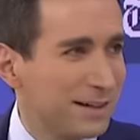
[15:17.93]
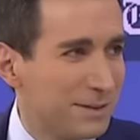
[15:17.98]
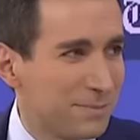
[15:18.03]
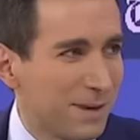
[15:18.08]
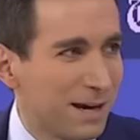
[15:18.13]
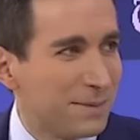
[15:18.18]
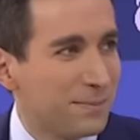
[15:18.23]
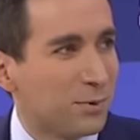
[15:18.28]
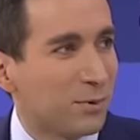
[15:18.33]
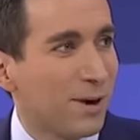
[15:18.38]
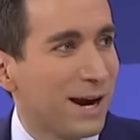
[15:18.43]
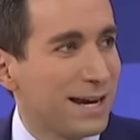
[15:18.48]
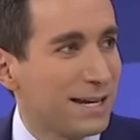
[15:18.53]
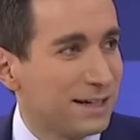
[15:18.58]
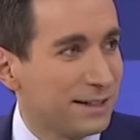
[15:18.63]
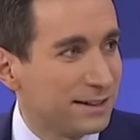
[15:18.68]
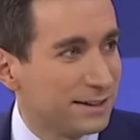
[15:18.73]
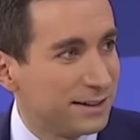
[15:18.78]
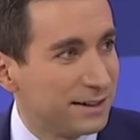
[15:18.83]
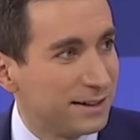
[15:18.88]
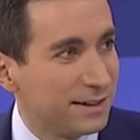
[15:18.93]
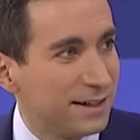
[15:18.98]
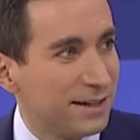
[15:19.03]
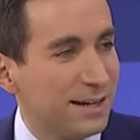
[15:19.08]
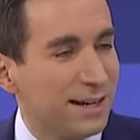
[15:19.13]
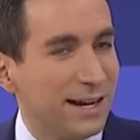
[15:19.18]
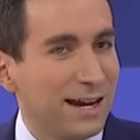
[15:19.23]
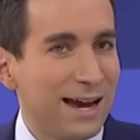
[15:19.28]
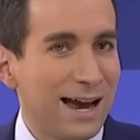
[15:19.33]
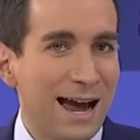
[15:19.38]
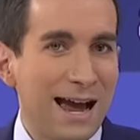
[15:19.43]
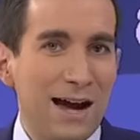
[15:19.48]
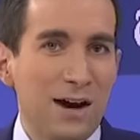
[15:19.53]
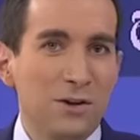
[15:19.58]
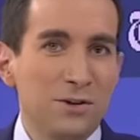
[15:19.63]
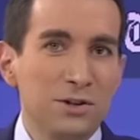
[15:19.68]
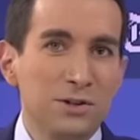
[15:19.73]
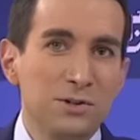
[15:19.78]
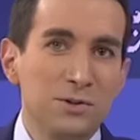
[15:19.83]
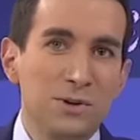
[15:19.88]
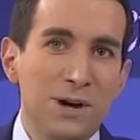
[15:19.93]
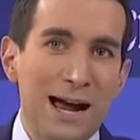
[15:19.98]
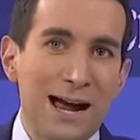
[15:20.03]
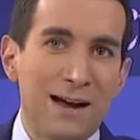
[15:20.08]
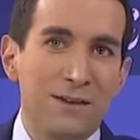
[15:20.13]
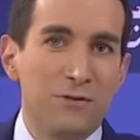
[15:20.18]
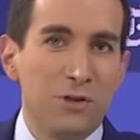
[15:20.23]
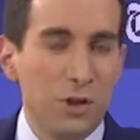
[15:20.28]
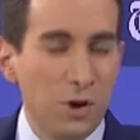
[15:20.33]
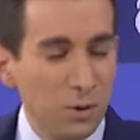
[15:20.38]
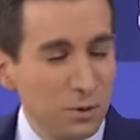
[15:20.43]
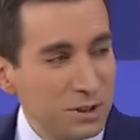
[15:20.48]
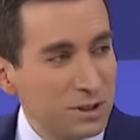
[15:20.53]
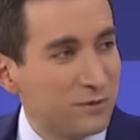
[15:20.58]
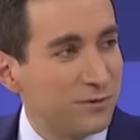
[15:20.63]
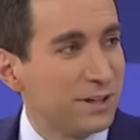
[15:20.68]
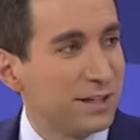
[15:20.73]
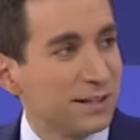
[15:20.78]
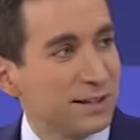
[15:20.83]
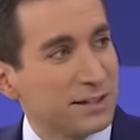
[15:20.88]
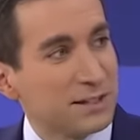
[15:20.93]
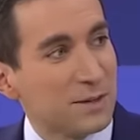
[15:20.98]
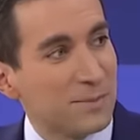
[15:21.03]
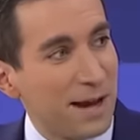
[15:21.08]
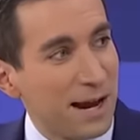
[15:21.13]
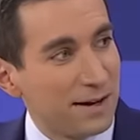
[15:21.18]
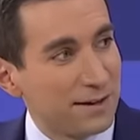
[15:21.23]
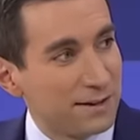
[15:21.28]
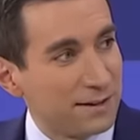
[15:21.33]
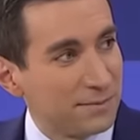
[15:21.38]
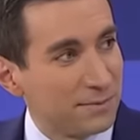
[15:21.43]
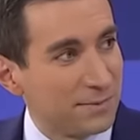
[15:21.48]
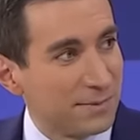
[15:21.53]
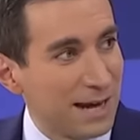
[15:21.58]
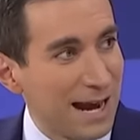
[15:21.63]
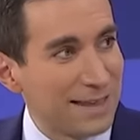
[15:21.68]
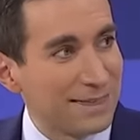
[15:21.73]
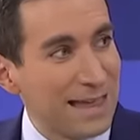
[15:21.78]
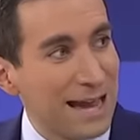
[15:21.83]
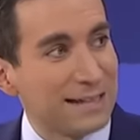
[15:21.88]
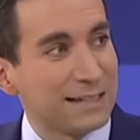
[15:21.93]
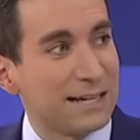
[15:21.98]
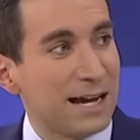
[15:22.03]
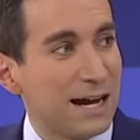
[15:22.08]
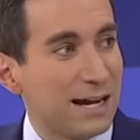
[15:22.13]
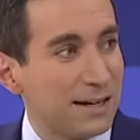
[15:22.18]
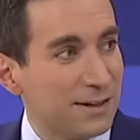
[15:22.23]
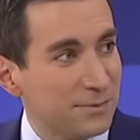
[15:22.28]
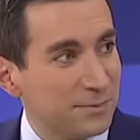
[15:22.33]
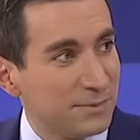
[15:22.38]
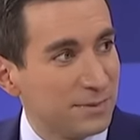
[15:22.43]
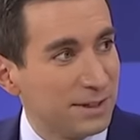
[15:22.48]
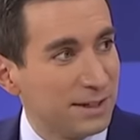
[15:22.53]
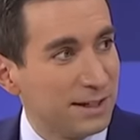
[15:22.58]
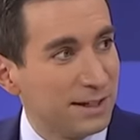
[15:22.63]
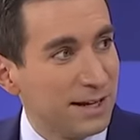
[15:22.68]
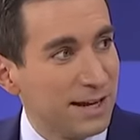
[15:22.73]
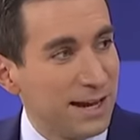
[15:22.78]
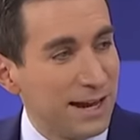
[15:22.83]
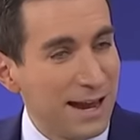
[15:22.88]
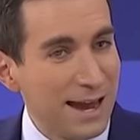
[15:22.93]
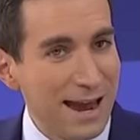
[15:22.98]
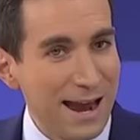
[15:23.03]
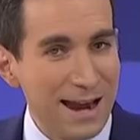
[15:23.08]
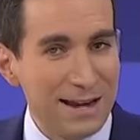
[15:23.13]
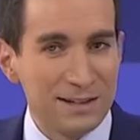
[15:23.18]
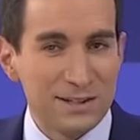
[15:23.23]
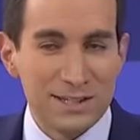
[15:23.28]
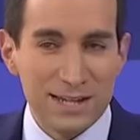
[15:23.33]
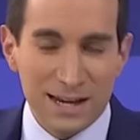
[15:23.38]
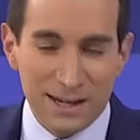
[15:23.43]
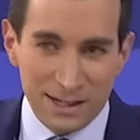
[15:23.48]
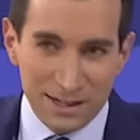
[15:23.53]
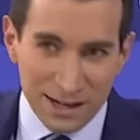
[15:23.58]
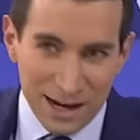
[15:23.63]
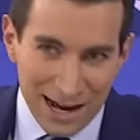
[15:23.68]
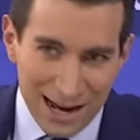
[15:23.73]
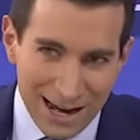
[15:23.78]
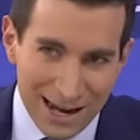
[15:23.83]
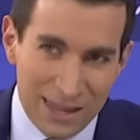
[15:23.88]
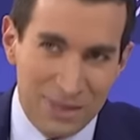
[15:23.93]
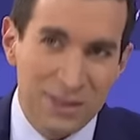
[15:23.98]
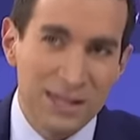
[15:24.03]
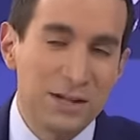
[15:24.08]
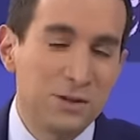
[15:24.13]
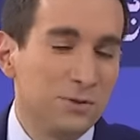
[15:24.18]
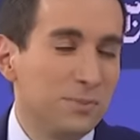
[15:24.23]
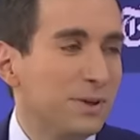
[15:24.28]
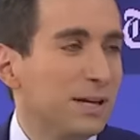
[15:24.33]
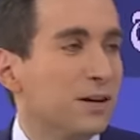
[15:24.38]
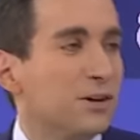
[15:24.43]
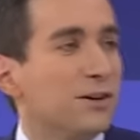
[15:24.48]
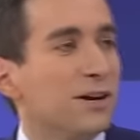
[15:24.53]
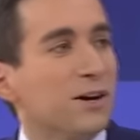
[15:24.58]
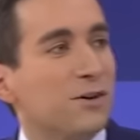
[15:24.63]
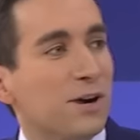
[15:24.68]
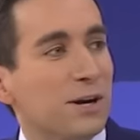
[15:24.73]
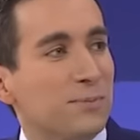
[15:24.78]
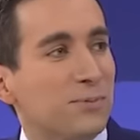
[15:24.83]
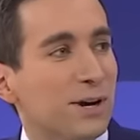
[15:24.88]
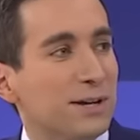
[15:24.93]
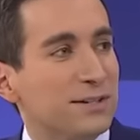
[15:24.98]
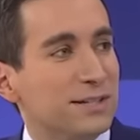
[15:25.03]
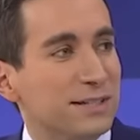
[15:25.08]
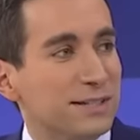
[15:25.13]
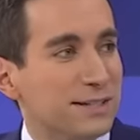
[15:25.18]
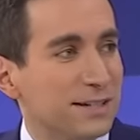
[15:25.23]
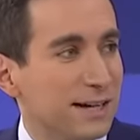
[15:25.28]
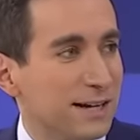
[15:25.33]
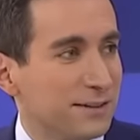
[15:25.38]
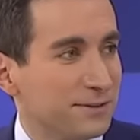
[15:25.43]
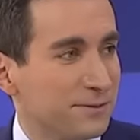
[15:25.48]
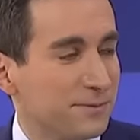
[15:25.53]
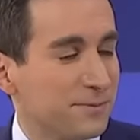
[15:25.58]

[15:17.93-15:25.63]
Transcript: in my brain how you have those feelings about him at that time and say, I think he would be a great president today.